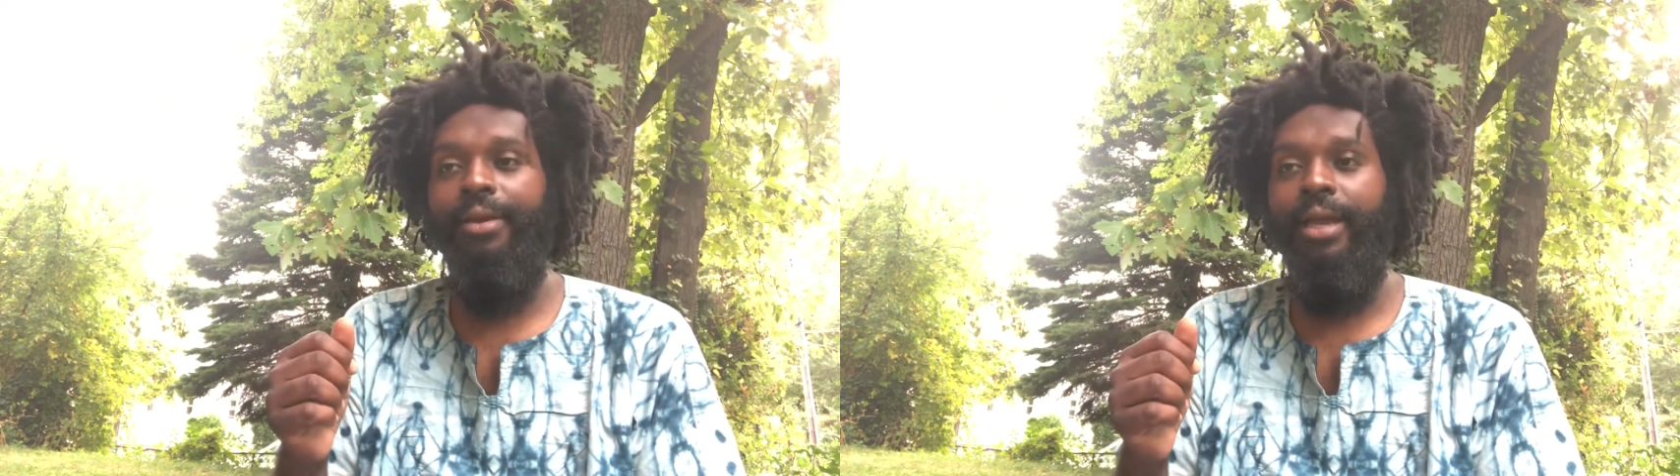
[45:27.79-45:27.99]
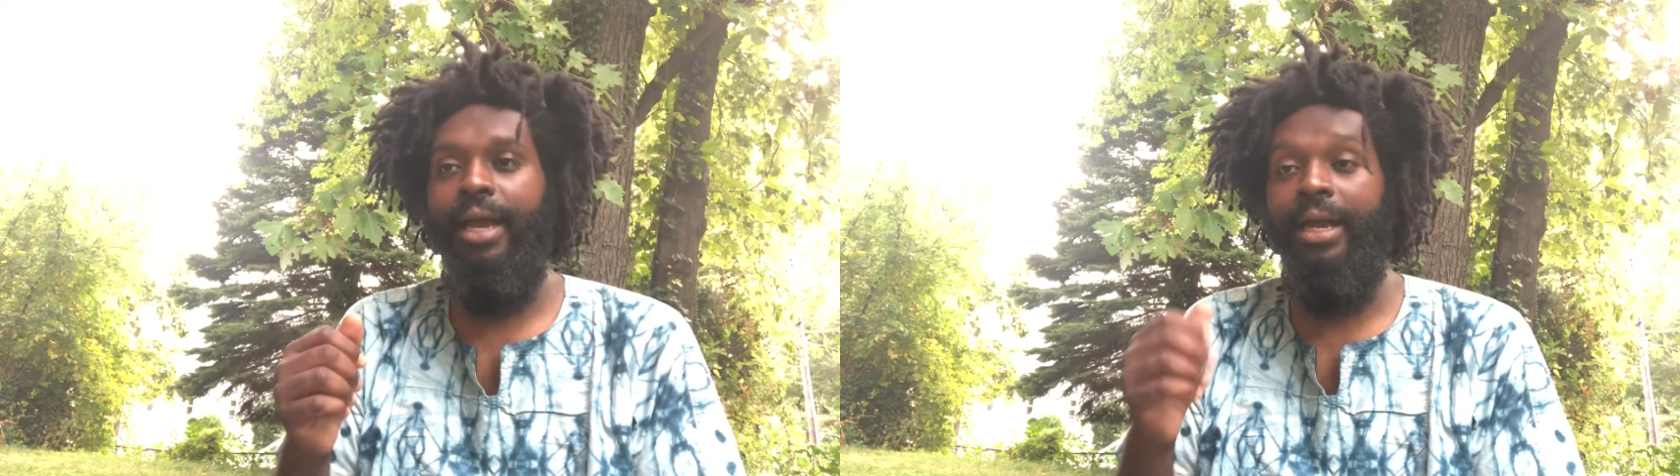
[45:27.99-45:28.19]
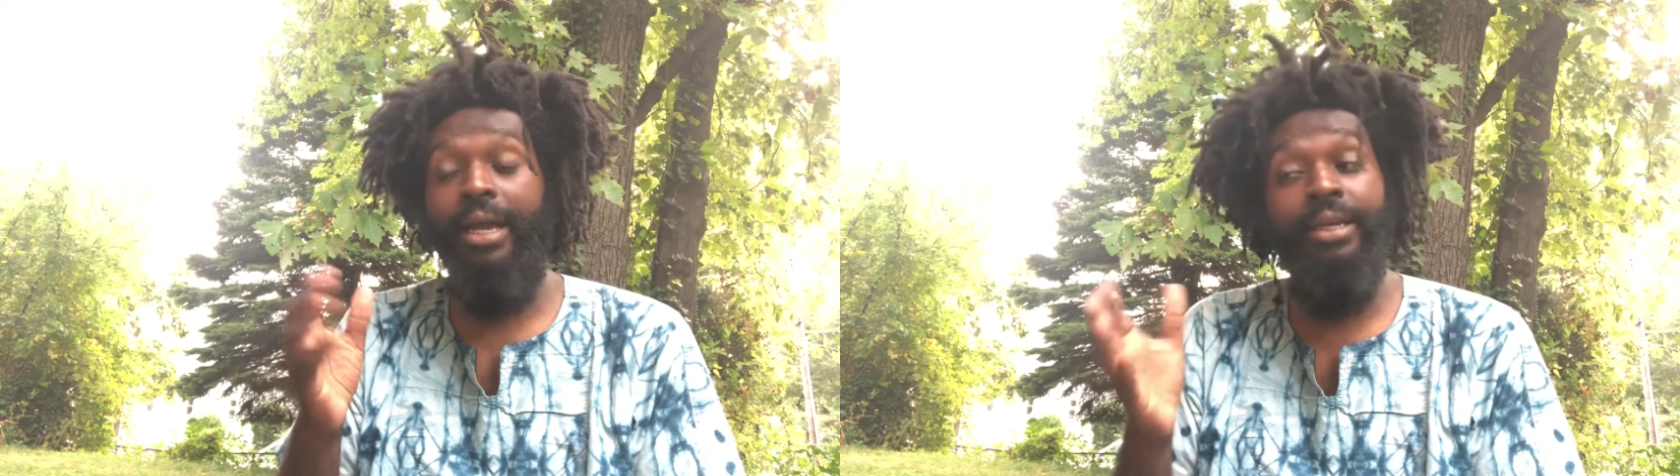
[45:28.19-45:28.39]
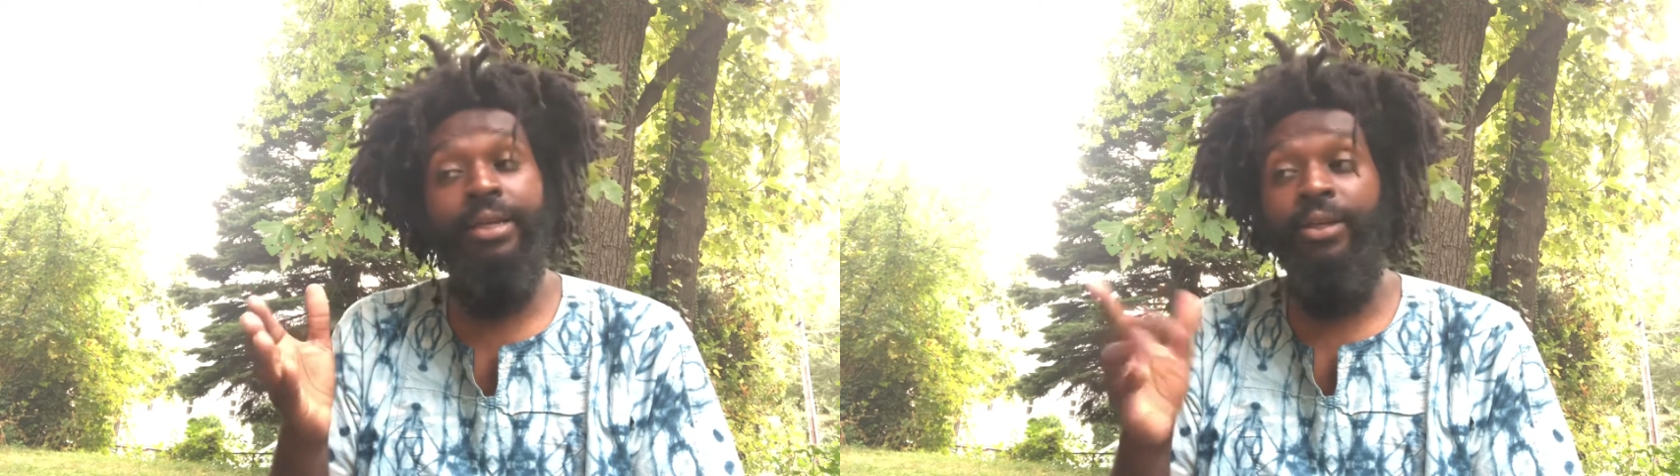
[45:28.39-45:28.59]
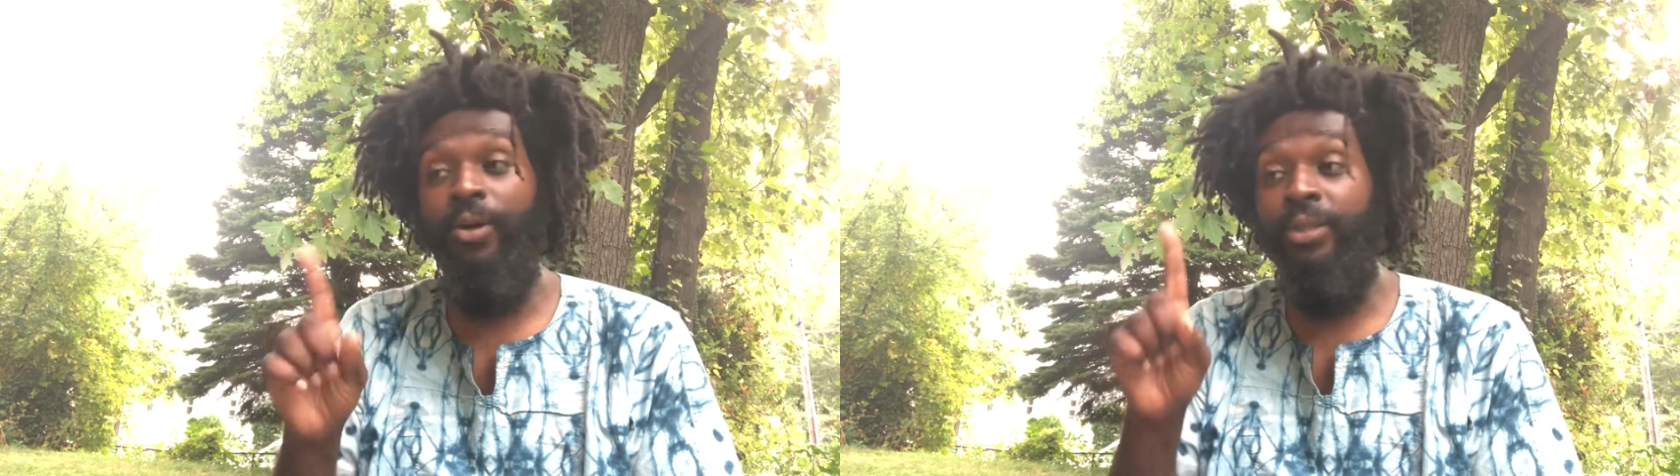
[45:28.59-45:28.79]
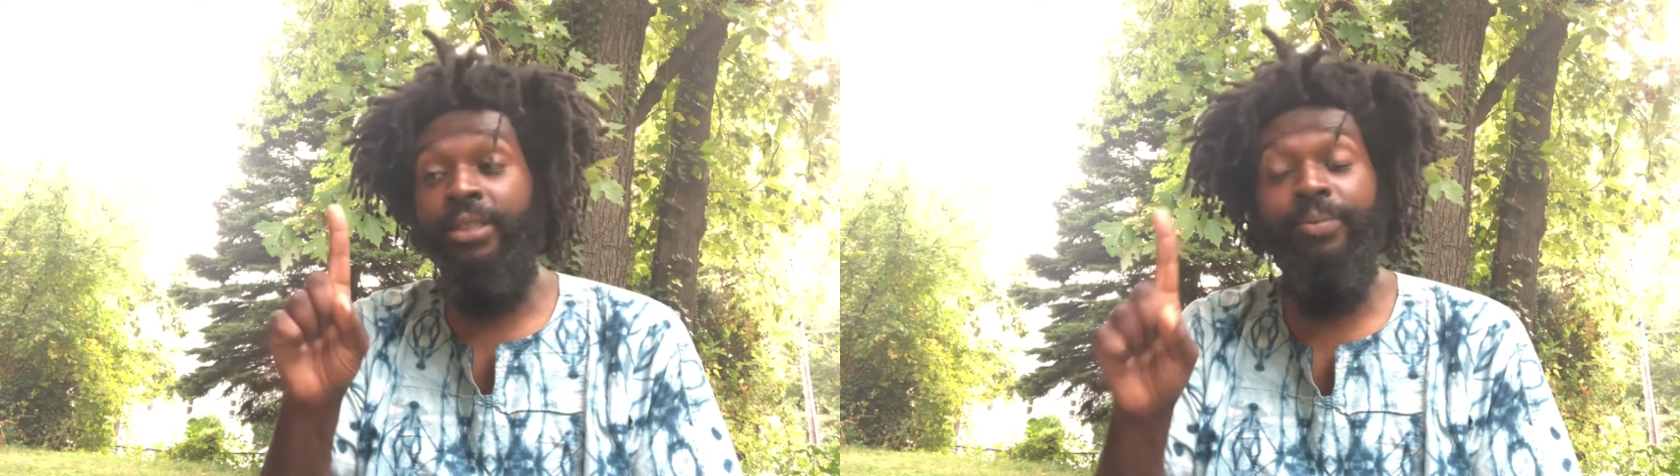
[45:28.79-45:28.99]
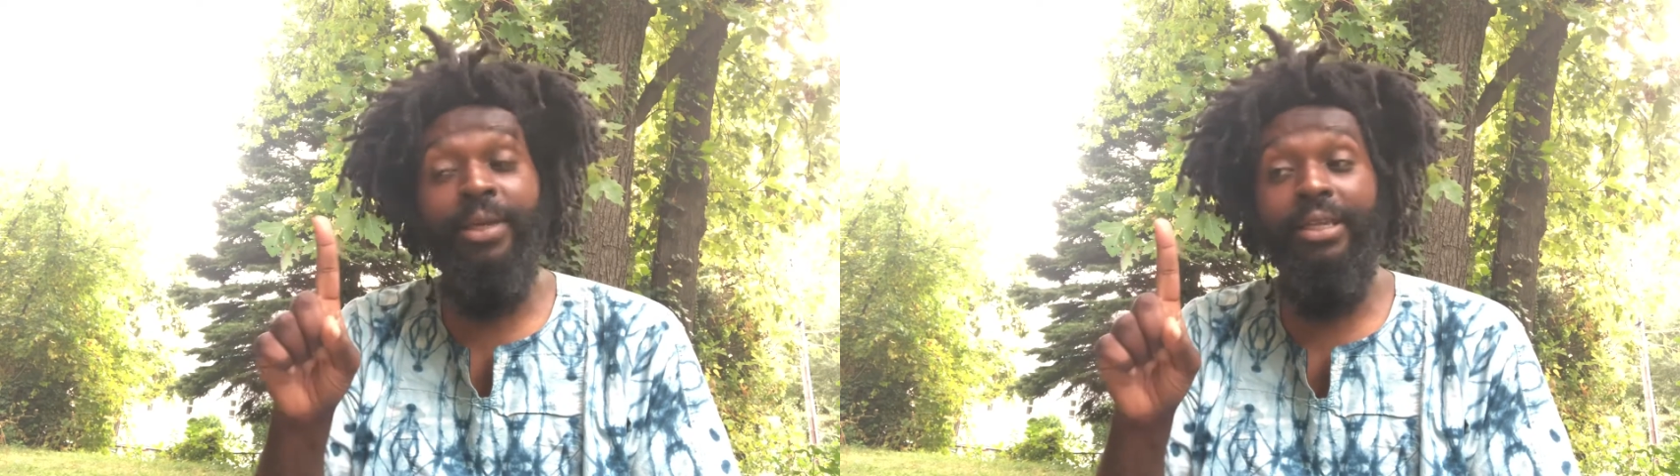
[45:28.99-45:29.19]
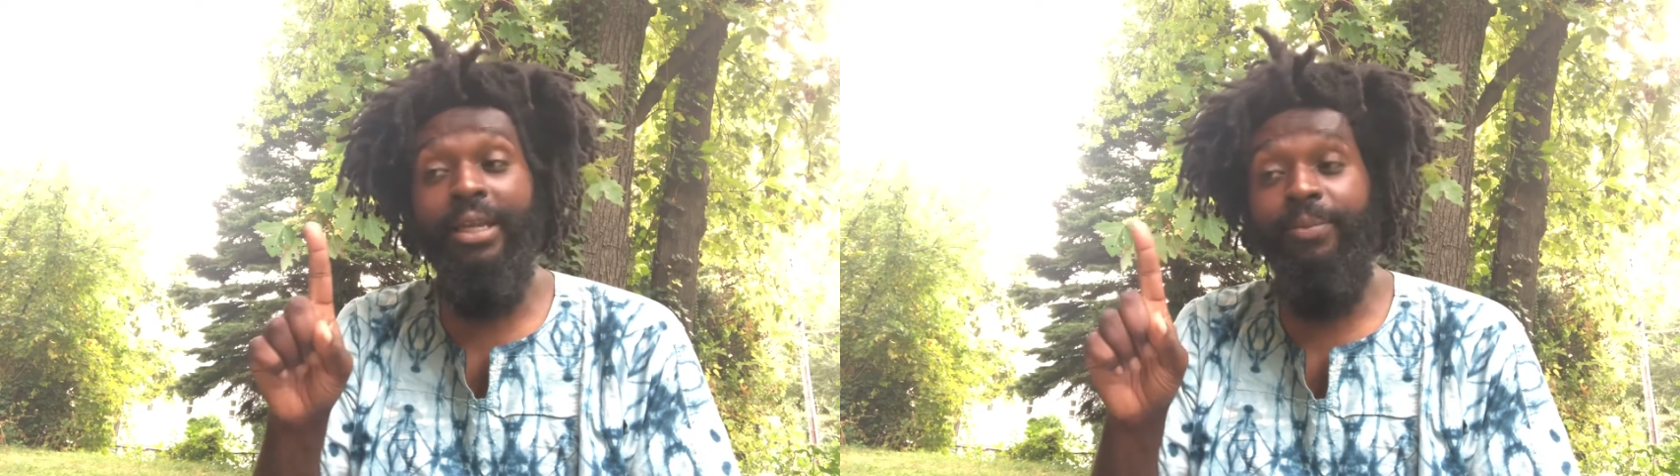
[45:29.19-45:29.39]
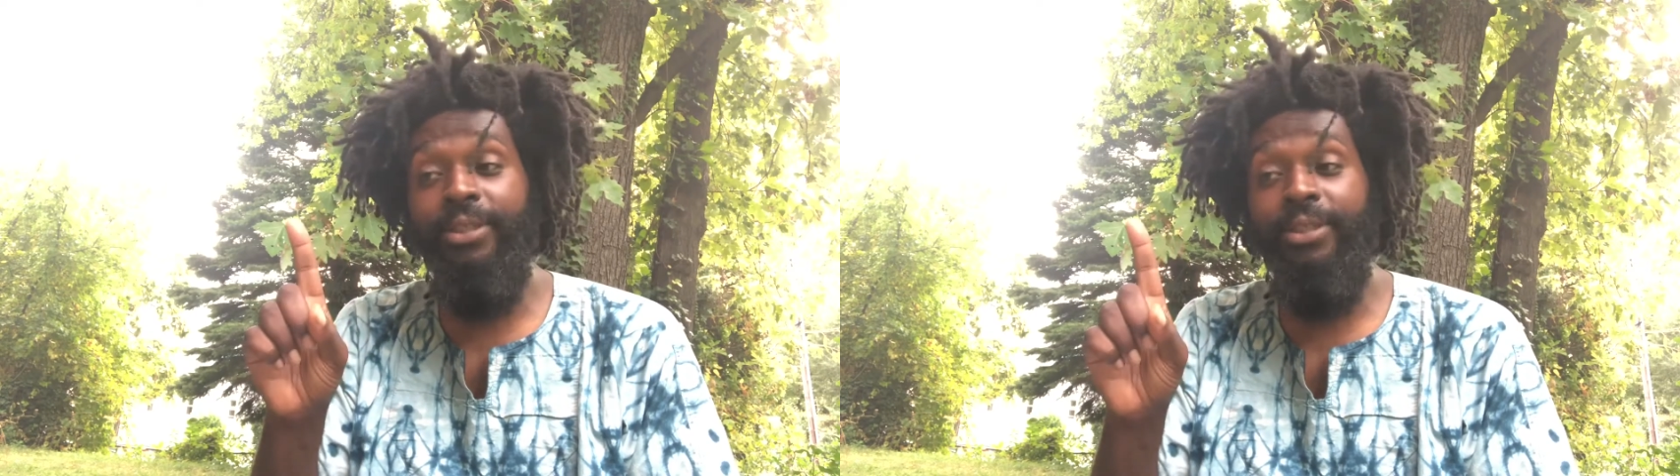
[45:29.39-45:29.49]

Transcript: I got to let it go. It doesn't mean that I'm